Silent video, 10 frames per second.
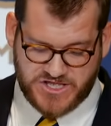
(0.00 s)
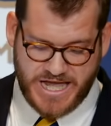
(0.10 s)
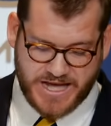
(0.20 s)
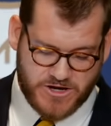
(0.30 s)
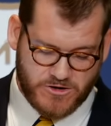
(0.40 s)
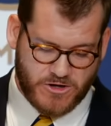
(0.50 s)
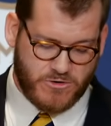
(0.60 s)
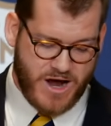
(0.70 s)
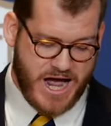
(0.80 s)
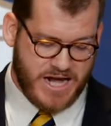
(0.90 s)

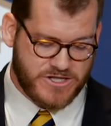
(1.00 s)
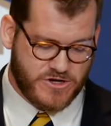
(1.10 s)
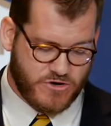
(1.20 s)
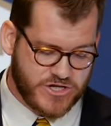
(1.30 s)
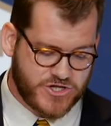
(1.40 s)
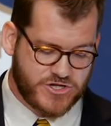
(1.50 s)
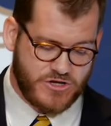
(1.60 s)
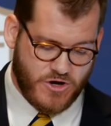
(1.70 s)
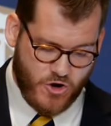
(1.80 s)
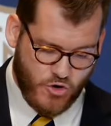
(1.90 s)
secularized
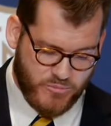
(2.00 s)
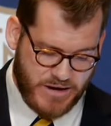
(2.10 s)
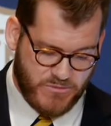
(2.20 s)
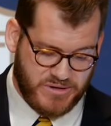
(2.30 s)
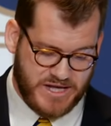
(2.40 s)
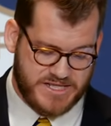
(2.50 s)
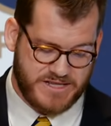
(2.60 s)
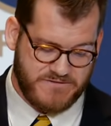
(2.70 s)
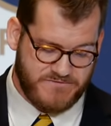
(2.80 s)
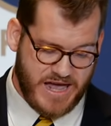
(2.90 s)
Christian hope by
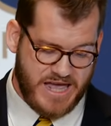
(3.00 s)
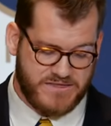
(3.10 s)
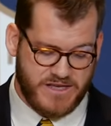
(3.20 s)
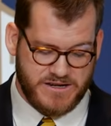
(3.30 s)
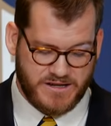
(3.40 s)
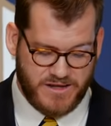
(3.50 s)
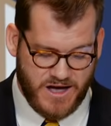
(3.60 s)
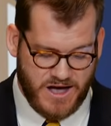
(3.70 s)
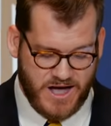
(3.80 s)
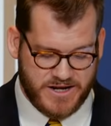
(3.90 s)
replacing faith in
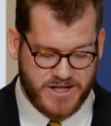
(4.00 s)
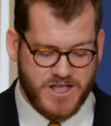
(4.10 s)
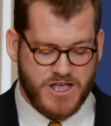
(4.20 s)
God